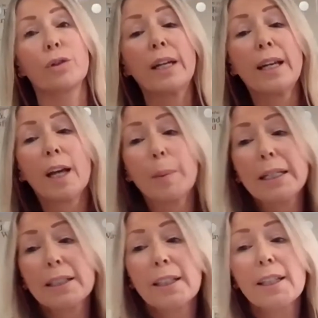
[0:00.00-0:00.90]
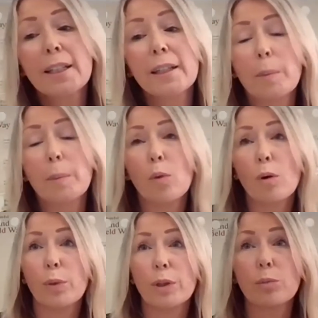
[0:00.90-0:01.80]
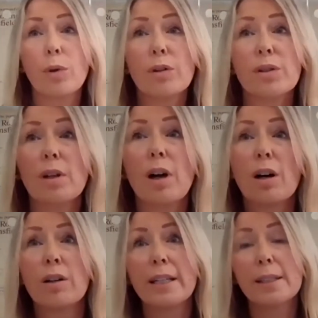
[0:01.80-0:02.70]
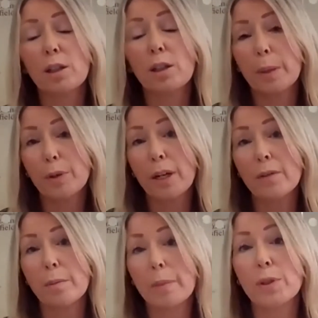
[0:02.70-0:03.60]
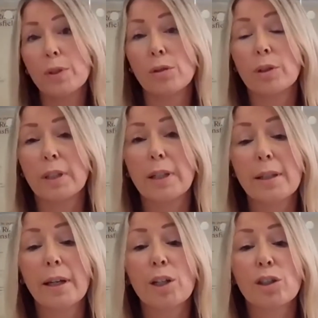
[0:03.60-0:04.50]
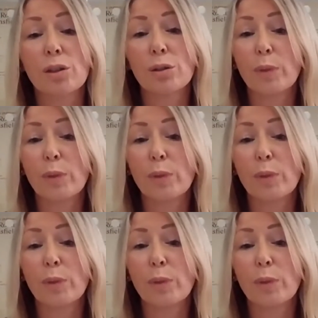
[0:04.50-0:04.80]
I mean, clearly, I mean, it's going to be a private members organisation.